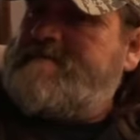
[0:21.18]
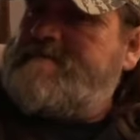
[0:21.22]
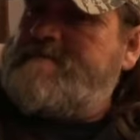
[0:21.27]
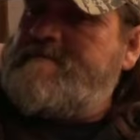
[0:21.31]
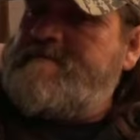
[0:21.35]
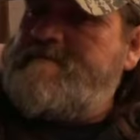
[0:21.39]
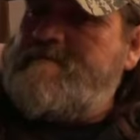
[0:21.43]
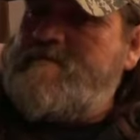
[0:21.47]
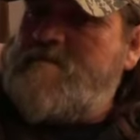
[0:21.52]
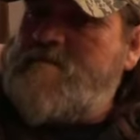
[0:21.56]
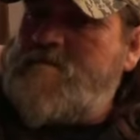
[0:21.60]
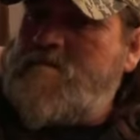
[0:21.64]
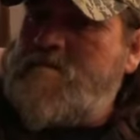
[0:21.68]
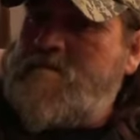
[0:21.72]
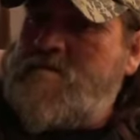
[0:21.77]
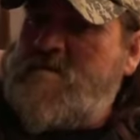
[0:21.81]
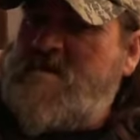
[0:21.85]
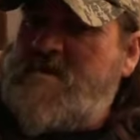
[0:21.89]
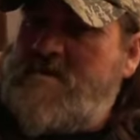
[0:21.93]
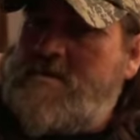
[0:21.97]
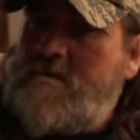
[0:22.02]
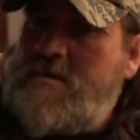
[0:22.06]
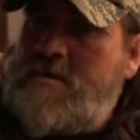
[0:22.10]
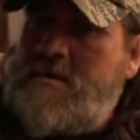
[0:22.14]

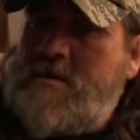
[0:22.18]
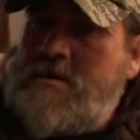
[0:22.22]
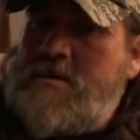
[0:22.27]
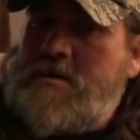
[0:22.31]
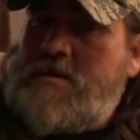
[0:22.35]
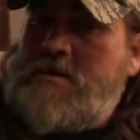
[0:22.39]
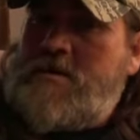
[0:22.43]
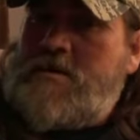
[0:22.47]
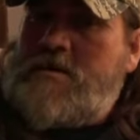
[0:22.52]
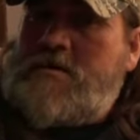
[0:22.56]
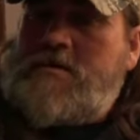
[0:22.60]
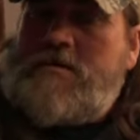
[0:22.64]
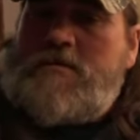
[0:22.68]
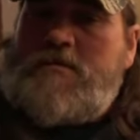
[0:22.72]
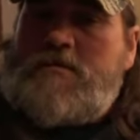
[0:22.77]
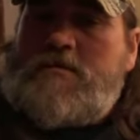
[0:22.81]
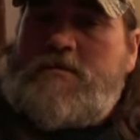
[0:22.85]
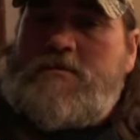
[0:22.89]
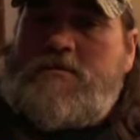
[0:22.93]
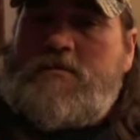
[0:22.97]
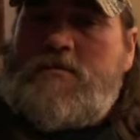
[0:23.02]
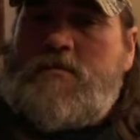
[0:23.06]
Nobody speaks.